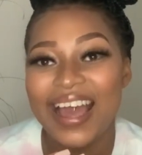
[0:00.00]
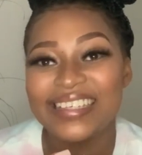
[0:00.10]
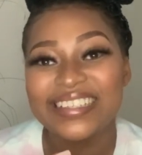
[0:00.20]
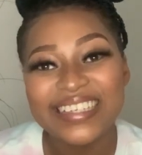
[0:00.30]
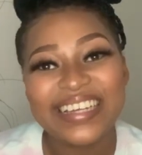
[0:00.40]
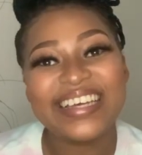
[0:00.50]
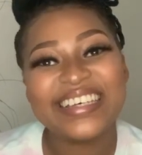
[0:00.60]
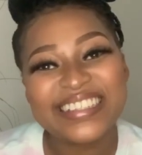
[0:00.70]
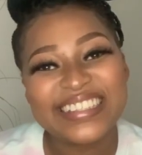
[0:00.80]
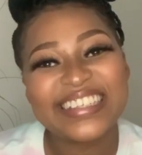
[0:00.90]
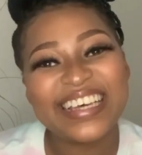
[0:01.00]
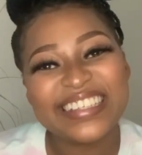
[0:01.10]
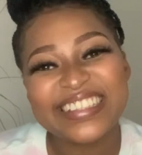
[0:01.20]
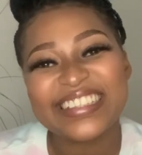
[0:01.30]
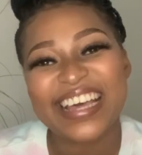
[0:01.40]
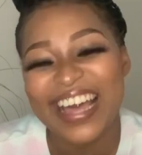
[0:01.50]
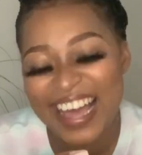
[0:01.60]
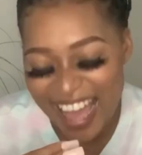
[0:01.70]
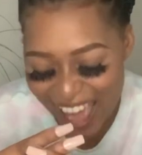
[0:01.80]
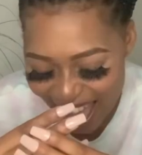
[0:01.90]
Sihle is
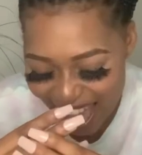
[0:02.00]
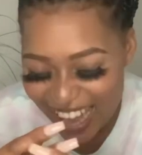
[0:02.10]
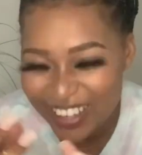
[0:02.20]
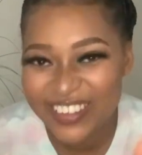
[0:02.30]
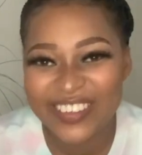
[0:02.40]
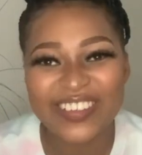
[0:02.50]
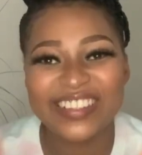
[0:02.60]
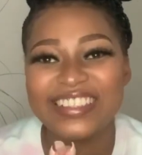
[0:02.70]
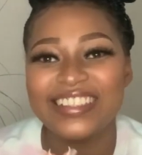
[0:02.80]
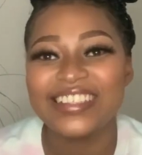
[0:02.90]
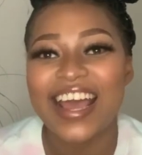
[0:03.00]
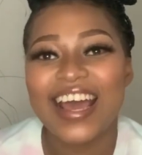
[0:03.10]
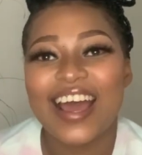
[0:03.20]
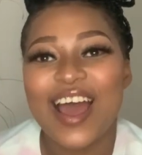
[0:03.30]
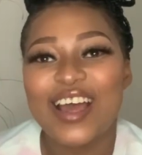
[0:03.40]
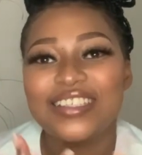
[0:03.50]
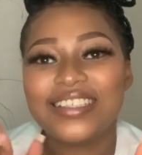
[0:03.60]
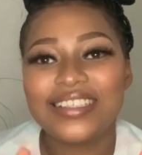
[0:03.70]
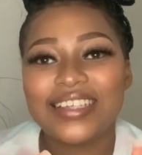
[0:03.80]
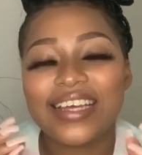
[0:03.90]
I don't know,
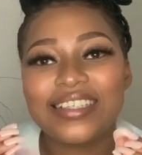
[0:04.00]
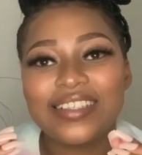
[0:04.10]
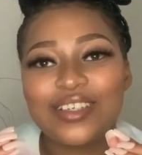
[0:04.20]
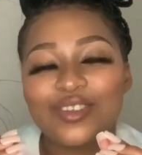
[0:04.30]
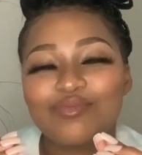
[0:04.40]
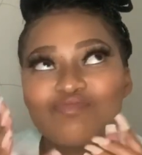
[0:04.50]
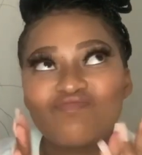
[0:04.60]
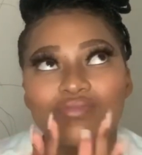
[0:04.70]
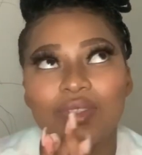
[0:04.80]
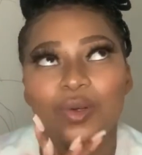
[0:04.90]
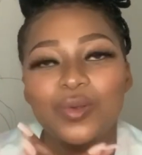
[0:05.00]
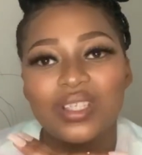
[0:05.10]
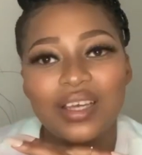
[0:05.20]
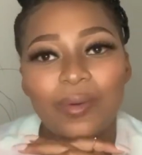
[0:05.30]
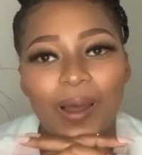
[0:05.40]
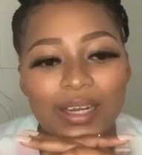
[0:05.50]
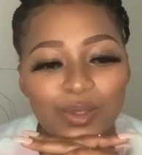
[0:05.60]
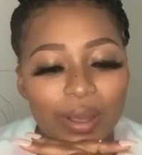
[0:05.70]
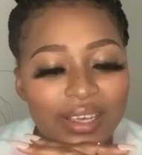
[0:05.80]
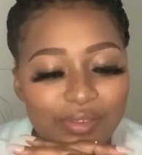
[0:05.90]
she's a, no, day one.
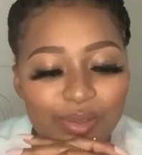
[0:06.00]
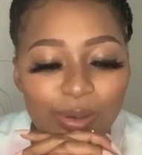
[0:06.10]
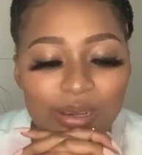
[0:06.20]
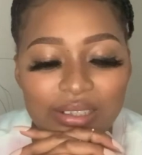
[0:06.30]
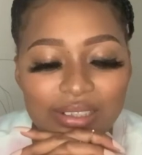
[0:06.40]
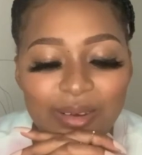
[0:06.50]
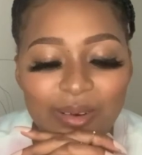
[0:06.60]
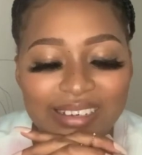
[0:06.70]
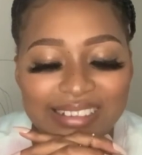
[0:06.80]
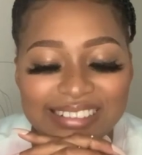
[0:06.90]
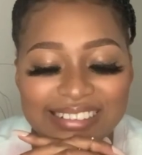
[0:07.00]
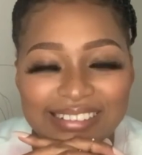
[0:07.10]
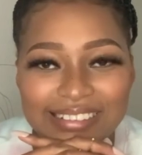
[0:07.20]
Do I even know what a day one is?